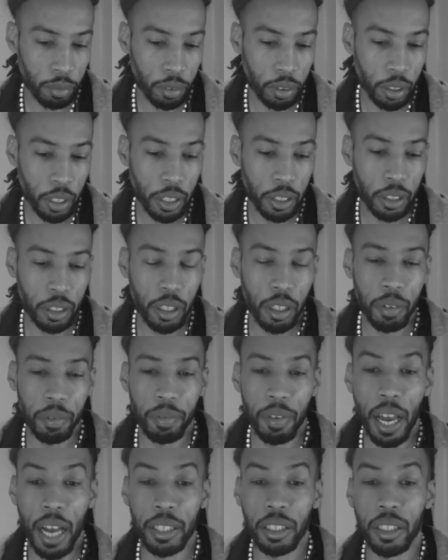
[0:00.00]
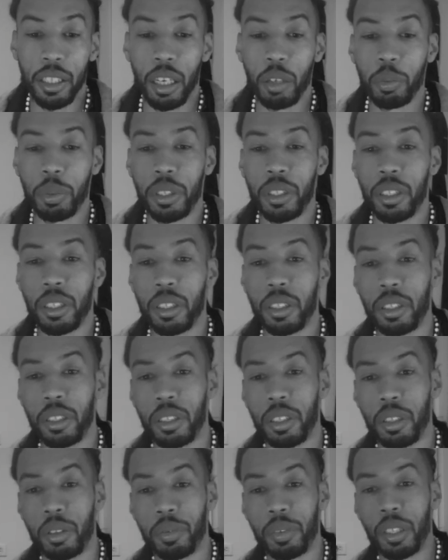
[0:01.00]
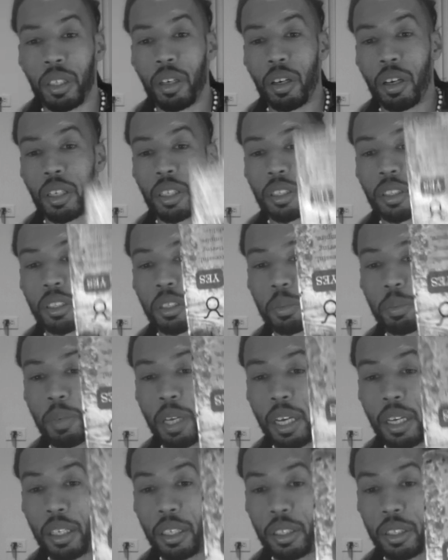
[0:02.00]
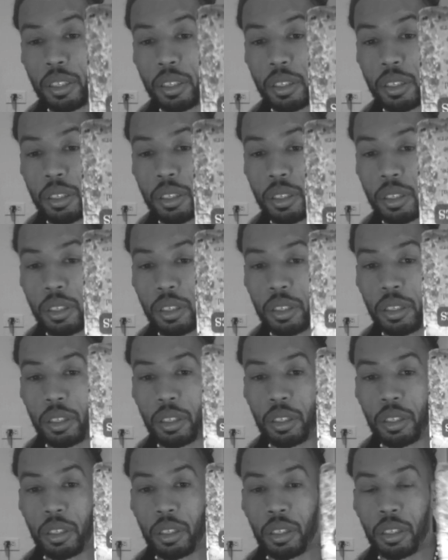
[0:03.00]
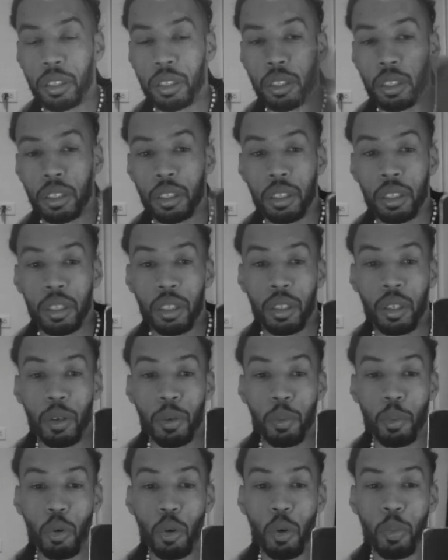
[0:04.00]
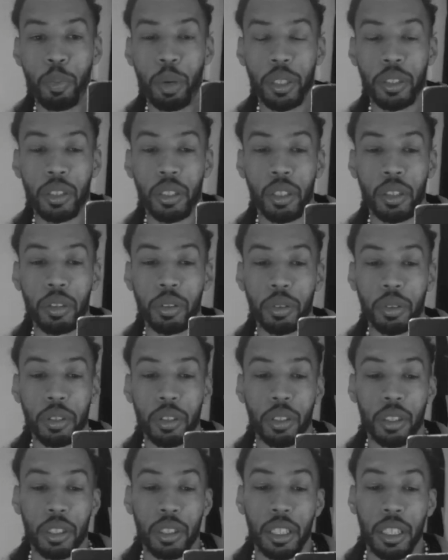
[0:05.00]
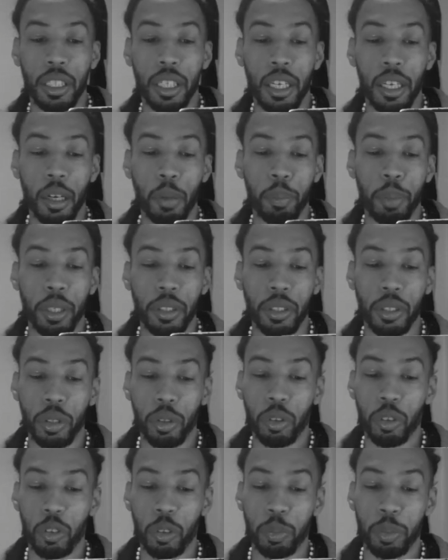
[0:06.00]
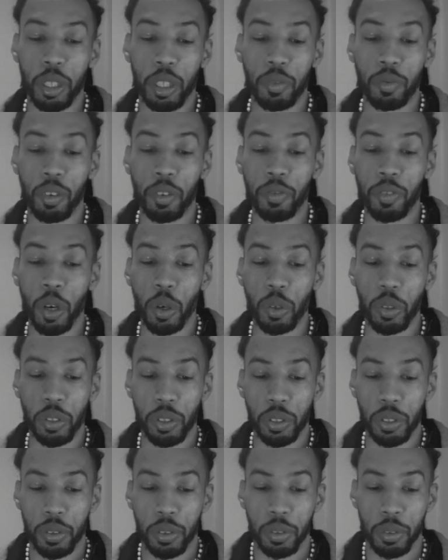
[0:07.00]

Let's see the factor that we should consider regarding this matter. More pentacles. It's the king of pentacles, but in reverse.